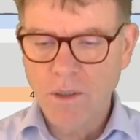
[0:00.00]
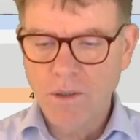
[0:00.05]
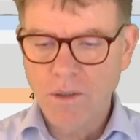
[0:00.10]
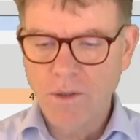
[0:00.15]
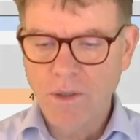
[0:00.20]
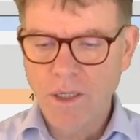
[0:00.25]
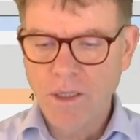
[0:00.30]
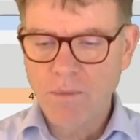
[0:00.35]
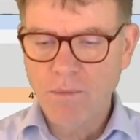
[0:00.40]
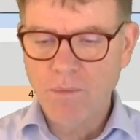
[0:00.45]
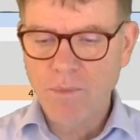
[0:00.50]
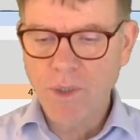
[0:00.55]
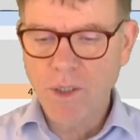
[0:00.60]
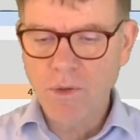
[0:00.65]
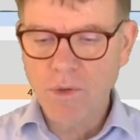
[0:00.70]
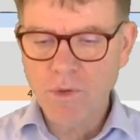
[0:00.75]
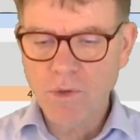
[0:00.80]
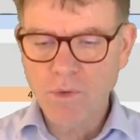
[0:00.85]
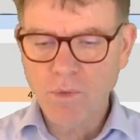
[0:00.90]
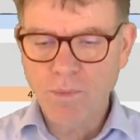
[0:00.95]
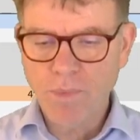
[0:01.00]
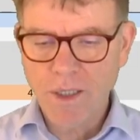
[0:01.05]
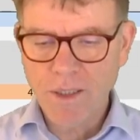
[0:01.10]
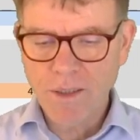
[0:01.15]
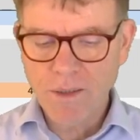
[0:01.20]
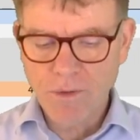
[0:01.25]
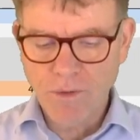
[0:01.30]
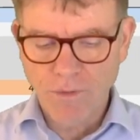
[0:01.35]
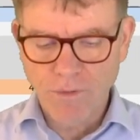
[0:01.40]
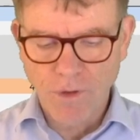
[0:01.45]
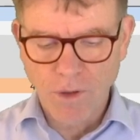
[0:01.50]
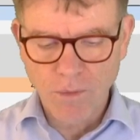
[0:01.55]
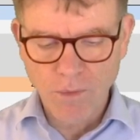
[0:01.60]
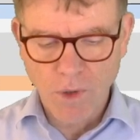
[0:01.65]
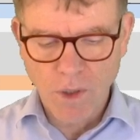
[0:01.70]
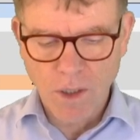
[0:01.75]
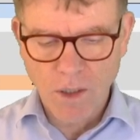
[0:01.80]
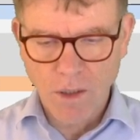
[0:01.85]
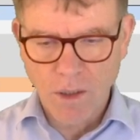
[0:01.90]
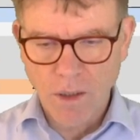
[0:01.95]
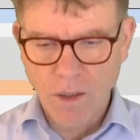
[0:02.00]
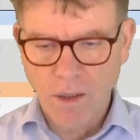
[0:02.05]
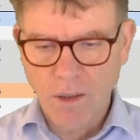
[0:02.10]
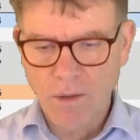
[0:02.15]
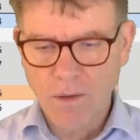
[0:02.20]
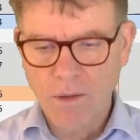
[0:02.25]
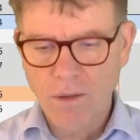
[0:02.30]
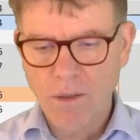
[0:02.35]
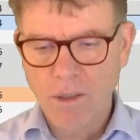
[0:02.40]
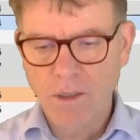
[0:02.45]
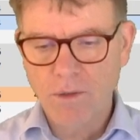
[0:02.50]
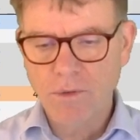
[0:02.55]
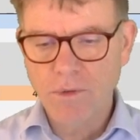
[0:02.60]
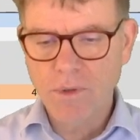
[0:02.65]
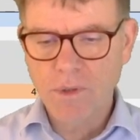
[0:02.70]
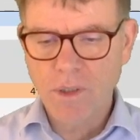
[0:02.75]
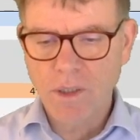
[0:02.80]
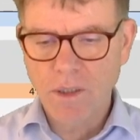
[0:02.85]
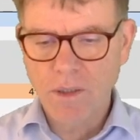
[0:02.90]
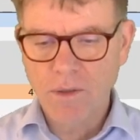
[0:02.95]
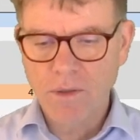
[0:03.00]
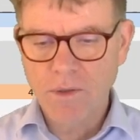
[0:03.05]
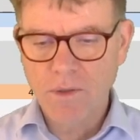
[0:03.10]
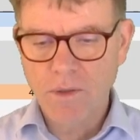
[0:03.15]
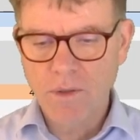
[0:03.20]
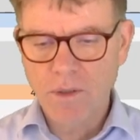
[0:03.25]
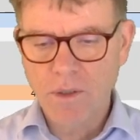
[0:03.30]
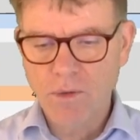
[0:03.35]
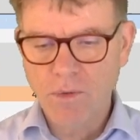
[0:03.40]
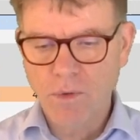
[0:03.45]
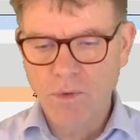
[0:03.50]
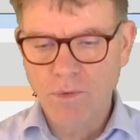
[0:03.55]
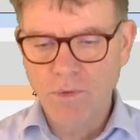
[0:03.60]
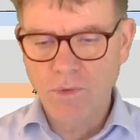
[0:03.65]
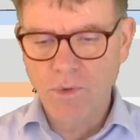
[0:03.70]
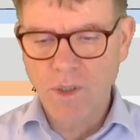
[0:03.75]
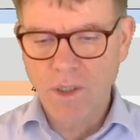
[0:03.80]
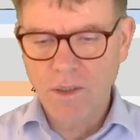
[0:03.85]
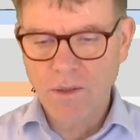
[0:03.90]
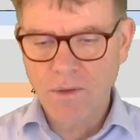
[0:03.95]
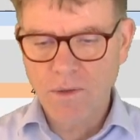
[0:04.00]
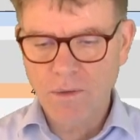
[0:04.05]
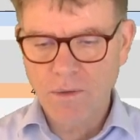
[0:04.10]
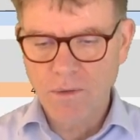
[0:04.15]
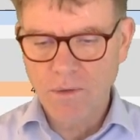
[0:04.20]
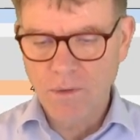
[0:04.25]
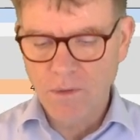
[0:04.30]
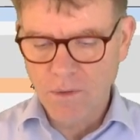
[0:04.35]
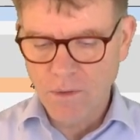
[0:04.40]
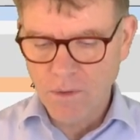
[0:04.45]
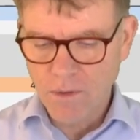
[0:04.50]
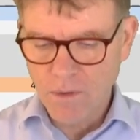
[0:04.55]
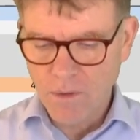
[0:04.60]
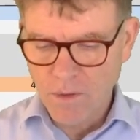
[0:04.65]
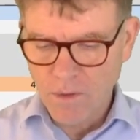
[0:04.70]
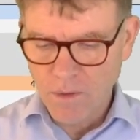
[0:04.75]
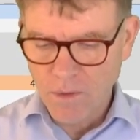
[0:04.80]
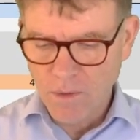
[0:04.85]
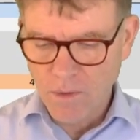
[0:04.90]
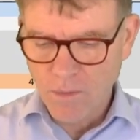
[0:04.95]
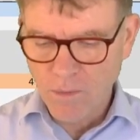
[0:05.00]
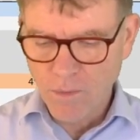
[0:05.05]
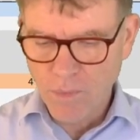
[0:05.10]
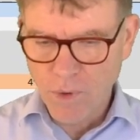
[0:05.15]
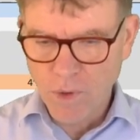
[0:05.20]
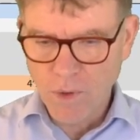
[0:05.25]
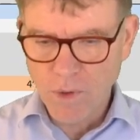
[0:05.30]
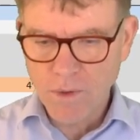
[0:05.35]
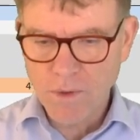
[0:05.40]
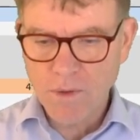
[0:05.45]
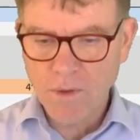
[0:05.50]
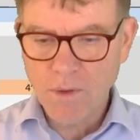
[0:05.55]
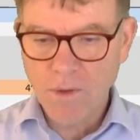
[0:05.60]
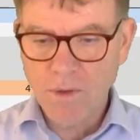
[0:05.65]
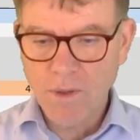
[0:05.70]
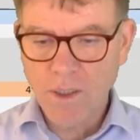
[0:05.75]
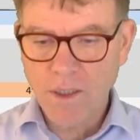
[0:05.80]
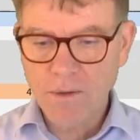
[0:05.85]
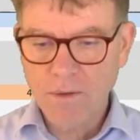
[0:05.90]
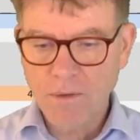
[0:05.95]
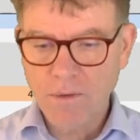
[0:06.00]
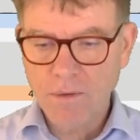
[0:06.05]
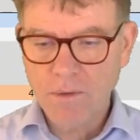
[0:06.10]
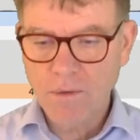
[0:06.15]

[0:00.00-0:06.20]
Then because you place a formula here, and you say this is equal to that plus that,